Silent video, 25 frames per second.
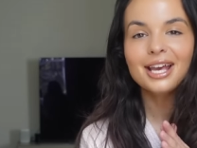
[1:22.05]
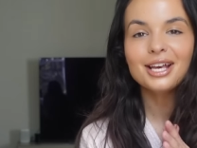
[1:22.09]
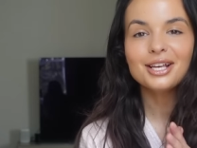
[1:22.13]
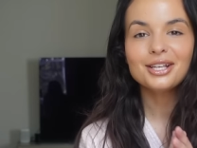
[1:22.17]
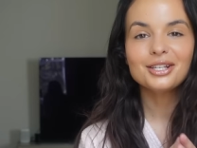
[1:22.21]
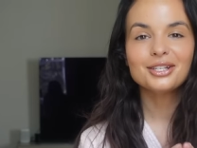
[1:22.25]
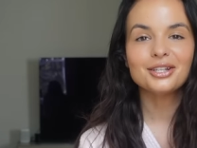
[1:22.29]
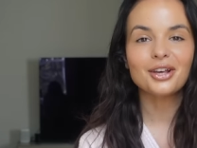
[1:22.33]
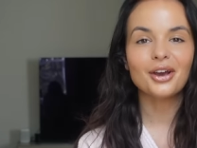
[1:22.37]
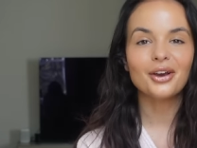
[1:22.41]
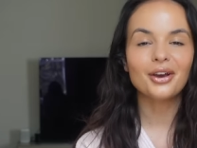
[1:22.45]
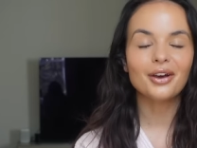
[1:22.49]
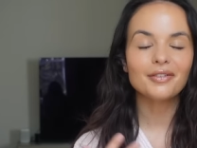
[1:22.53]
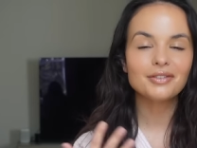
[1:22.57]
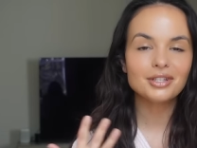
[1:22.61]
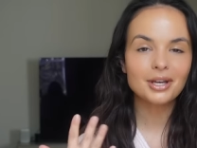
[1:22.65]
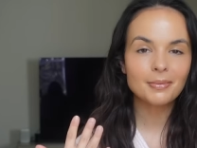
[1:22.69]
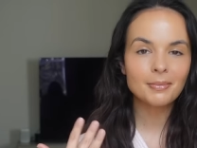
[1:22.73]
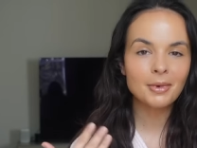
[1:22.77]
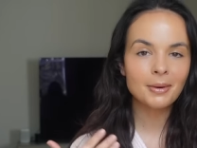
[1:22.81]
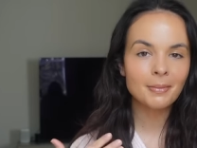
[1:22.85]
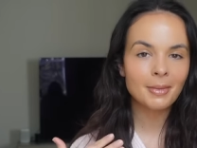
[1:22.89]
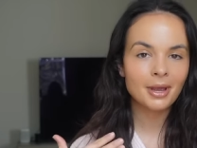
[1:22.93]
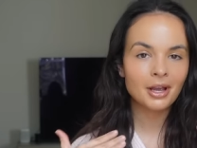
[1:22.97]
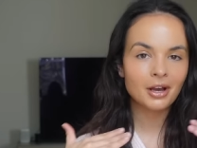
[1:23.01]
So I've done
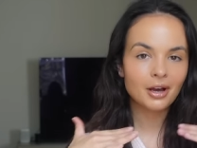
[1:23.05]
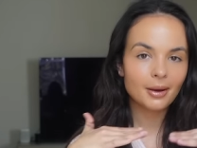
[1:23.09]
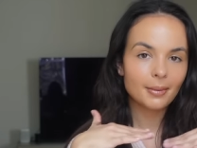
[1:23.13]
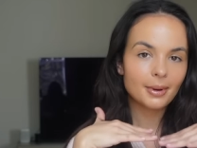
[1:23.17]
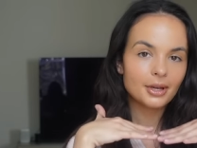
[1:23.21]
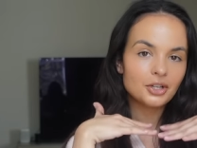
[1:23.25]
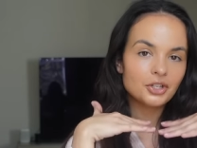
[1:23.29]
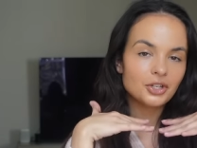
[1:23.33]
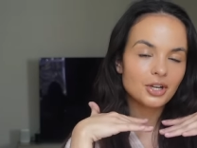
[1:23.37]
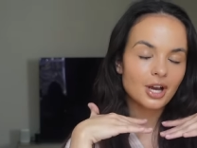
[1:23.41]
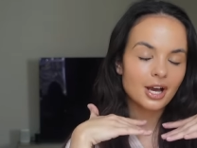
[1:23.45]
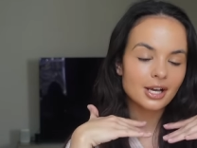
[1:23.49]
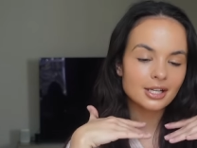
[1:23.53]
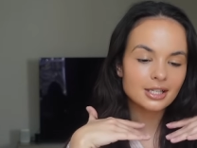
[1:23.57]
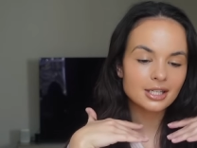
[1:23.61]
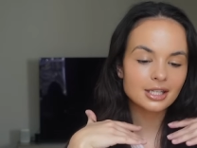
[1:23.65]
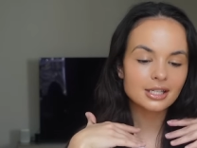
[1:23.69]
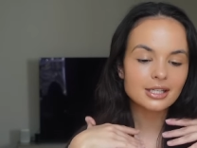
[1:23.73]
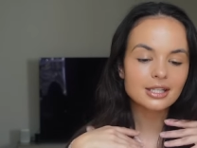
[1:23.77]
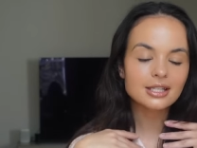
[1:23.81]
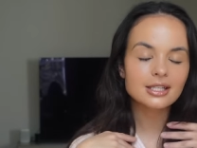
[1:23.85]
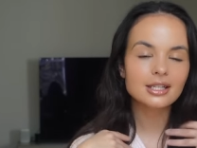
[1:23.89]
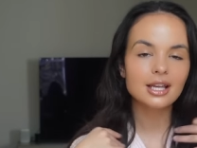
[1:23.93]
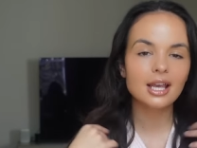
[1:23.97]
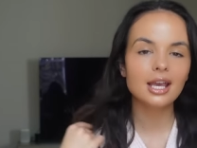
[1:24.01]
my makeup as you guys
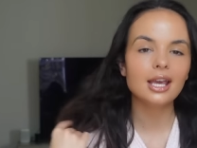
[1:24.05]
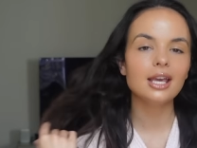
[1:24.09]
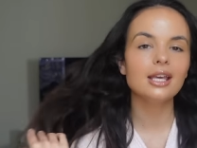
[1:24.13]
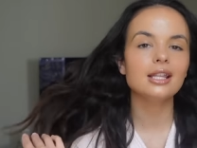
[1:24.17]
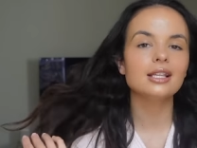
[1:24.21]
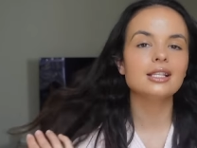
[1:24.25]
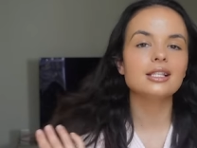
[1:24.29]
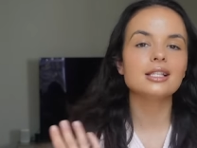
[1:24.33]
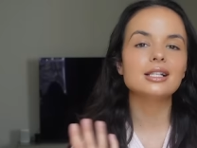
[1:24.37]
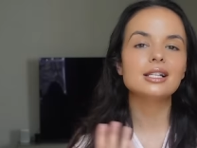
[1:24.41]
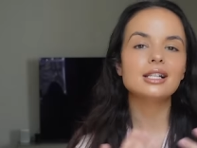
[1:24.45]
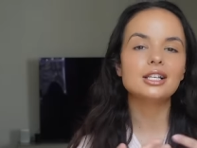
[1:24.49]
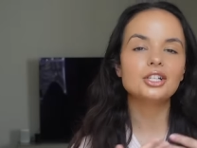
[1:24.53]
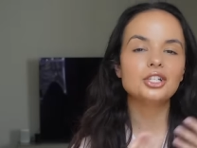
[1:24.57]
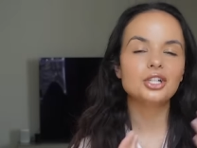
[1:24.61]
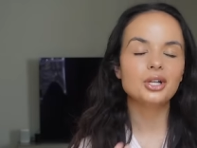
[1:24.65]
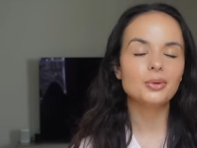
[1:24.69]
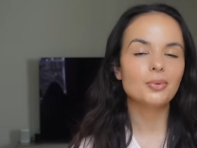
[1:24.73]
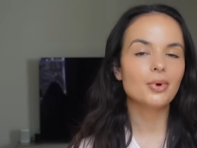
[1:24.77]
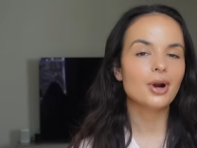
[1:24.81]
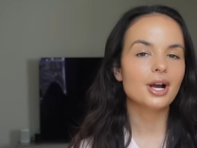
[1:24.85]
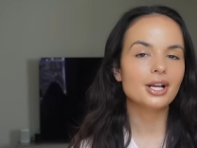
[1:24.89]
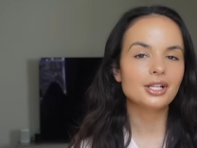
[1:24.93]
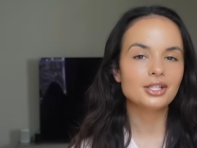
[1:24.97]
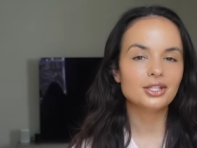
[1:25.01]
can see. This is literally
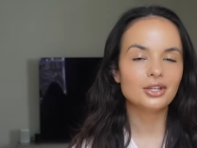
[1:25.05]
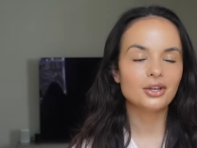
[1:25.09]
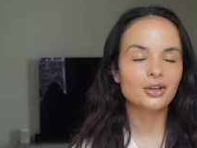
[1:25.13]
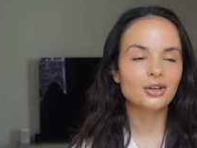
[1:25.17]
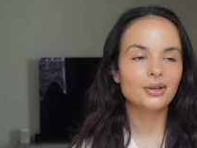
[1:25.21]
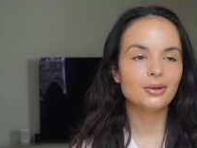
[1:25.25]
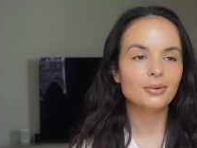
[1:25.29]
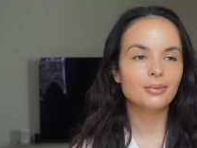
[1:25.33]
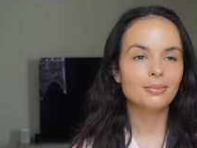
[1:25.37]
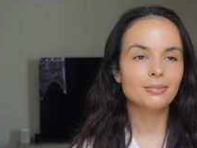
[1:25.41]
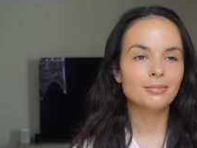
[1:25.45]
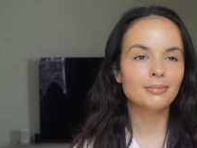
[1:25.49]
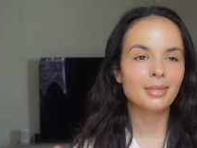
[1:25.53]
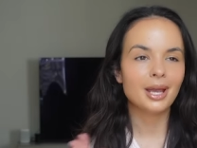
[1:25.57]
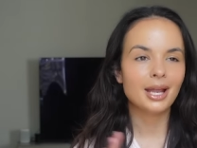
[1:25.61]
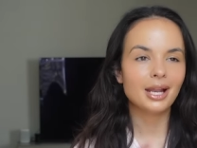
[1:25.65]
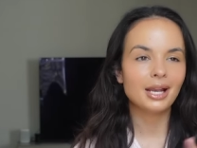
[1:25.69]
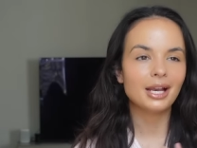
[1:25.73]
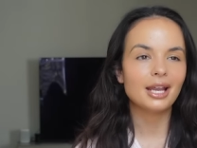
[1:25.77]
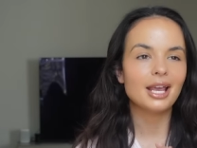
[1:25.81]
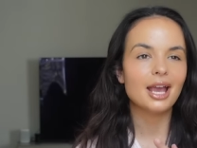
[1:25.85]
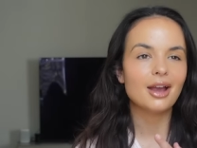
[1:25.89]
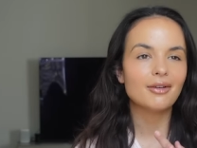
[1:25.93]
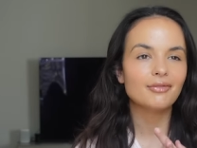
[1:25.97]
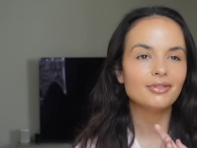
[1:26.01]
what I do
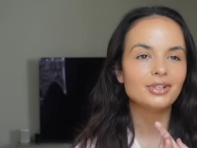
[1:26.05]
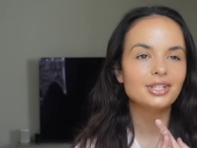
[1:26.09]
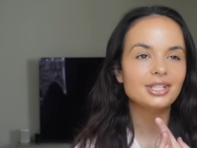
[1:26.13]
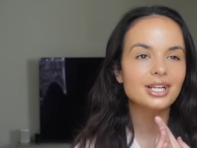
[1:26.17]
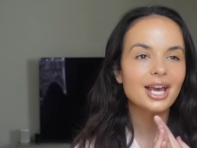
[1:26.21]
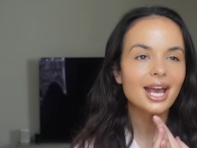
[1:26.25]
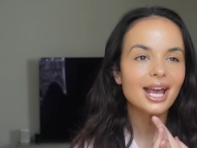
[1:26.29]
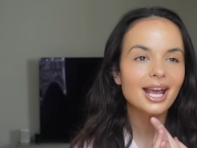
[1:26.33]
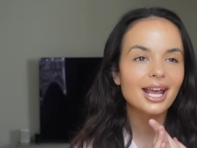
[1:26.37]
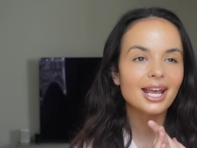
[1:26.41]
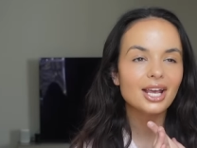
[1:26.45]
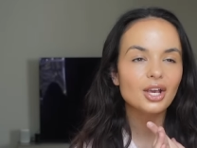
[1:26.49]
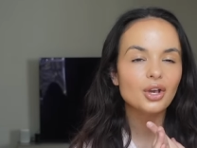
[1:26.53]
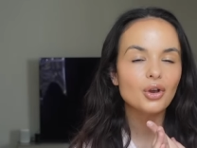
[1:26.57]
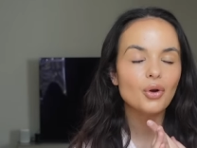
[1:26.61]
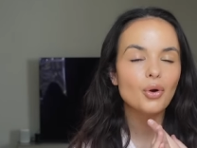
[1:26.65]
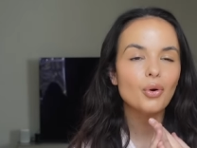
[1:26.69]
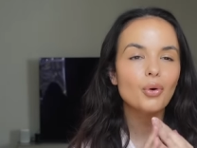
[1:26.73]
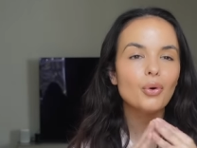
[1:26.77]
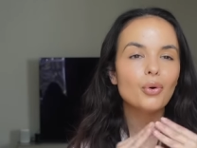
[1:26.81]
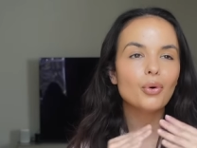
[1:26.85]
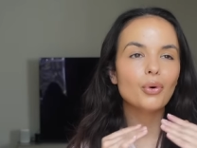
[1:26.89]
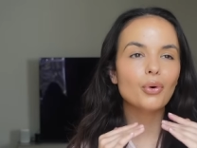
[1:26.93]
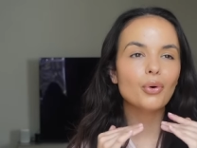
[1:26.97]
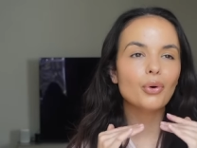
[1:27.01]
mainly every day
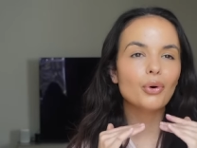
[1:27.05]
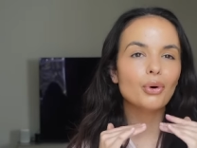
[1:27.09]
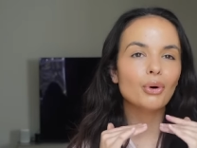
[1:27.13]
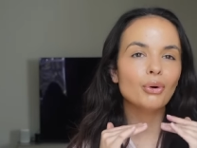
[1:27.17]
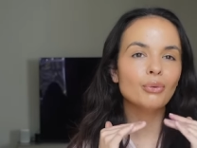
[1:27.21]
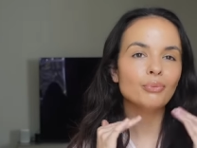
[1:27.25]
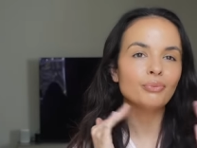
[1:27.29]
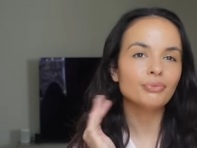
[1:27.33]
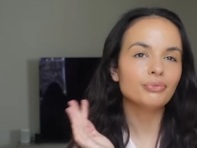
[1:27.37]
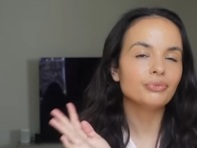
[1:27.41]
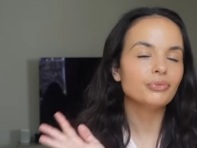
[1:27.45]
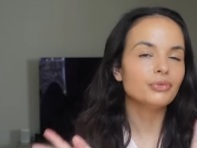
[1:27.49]
or